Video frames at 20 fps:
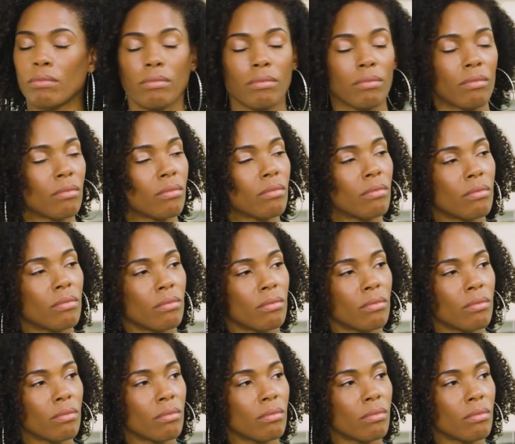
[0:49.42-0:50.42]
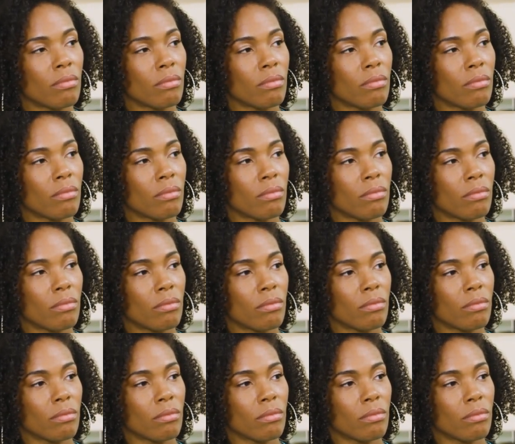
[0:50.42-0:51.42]

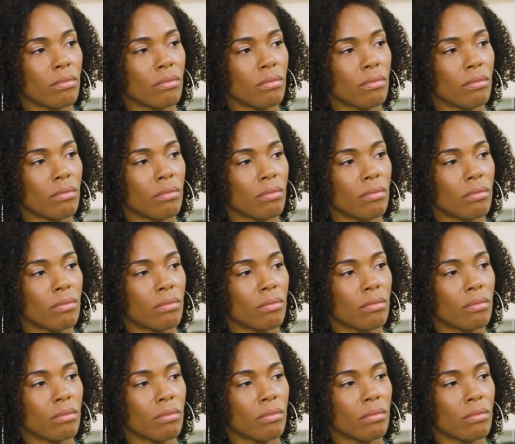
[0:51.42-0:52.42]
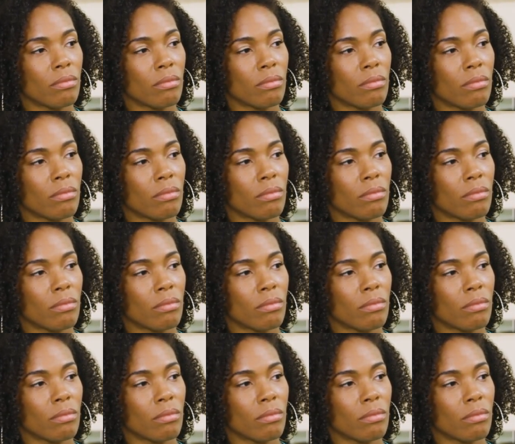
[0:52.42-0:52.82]
[no speech]